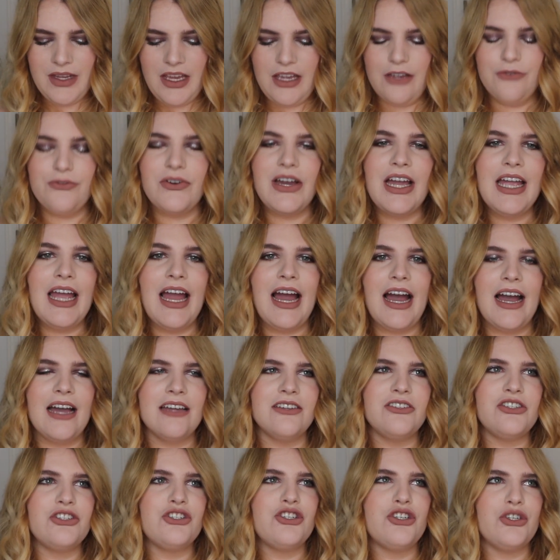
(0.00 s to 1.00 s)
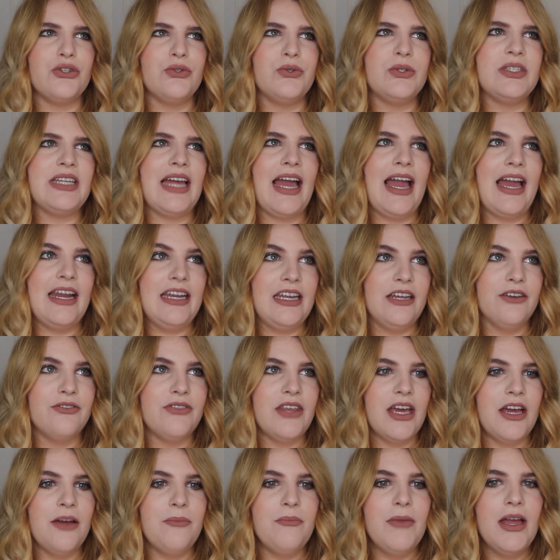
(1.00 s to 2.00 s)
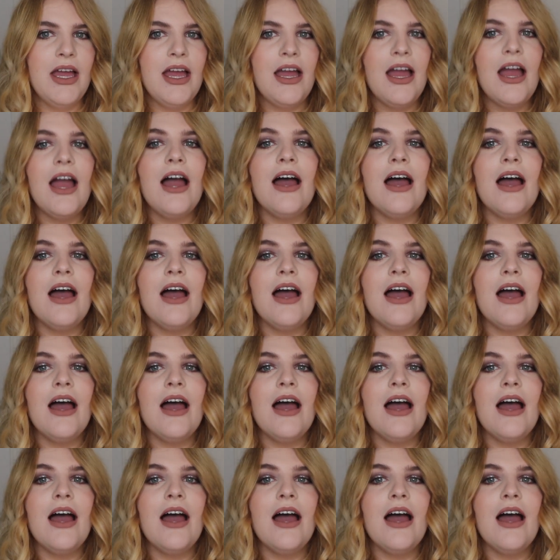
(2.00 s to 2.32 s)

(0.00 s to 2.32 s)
If I had to choose any of them,